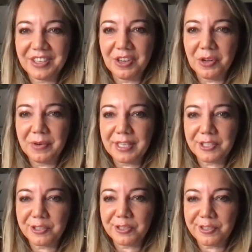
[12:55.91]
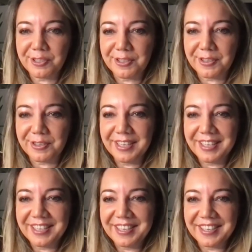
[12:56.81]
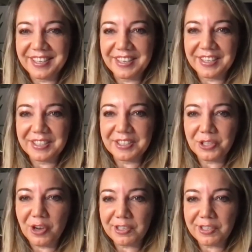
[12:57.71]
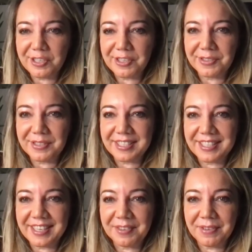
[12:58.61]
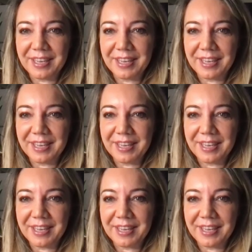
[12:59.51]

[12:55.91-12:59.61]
Always good to talk to you, Steve.